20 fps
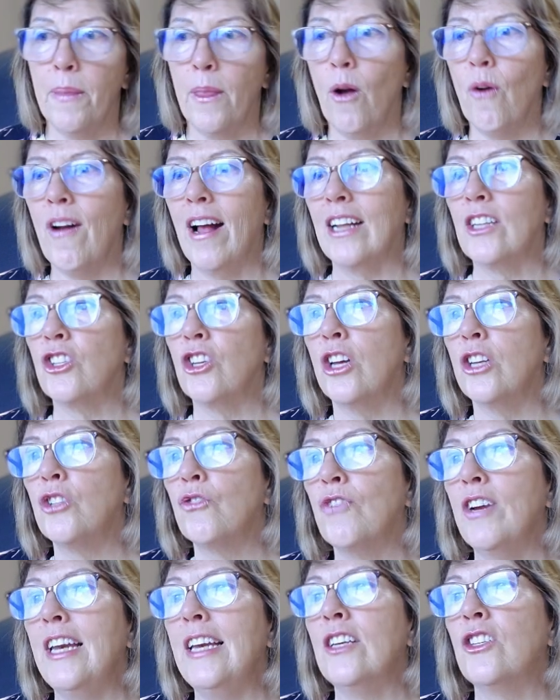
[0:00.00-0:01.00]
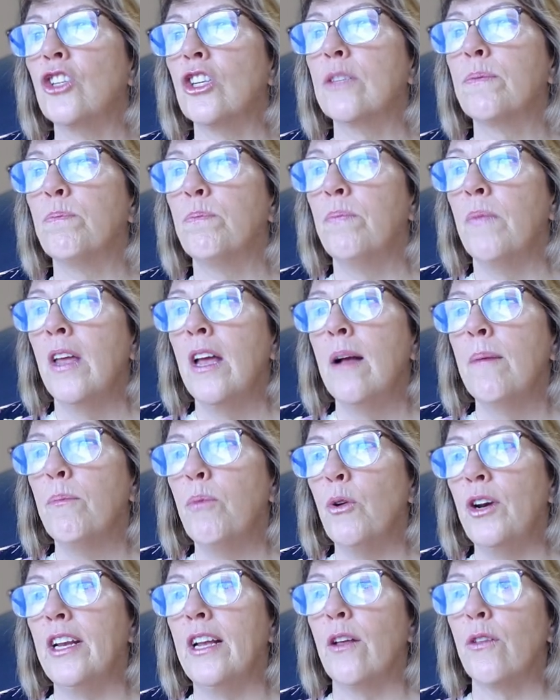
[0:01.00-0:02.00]
All right, so it's really just
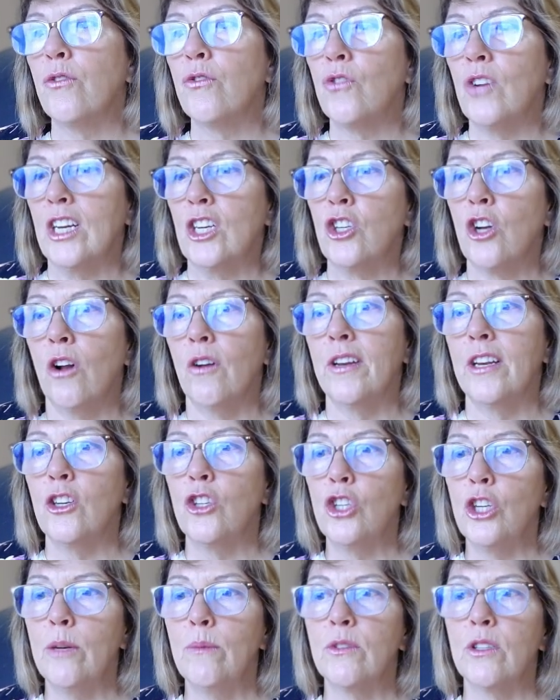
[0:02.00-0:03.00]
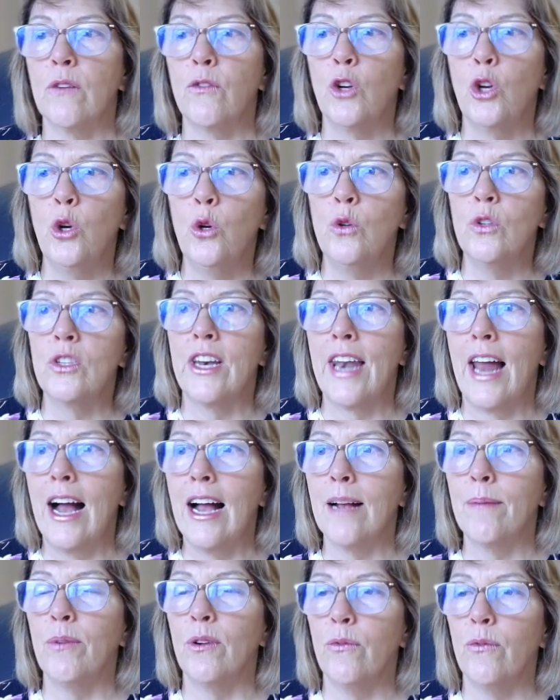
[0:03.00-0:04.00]
putting a threshold in terms of who's
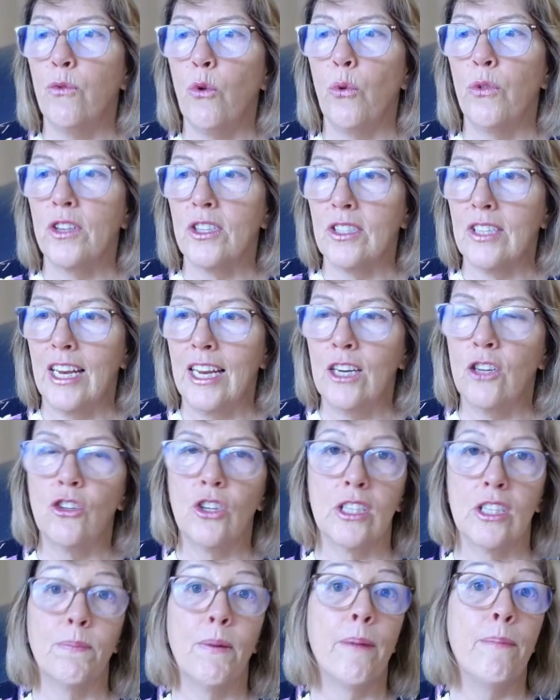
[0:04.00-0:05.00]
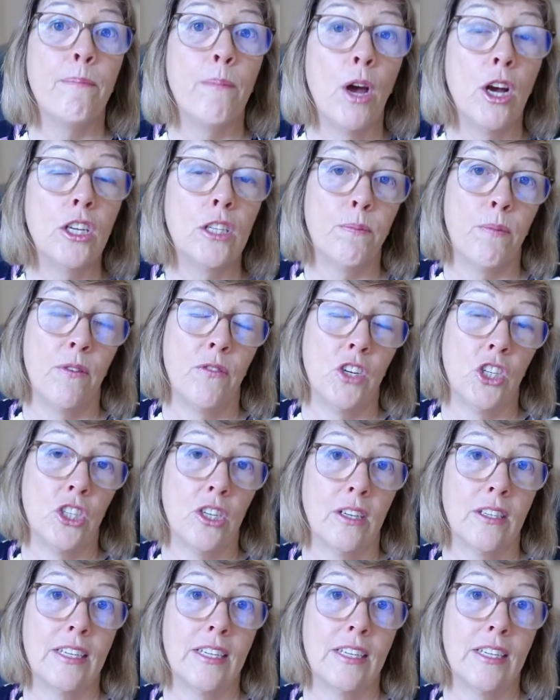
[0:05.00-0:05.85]
liable for this interest, but most provisional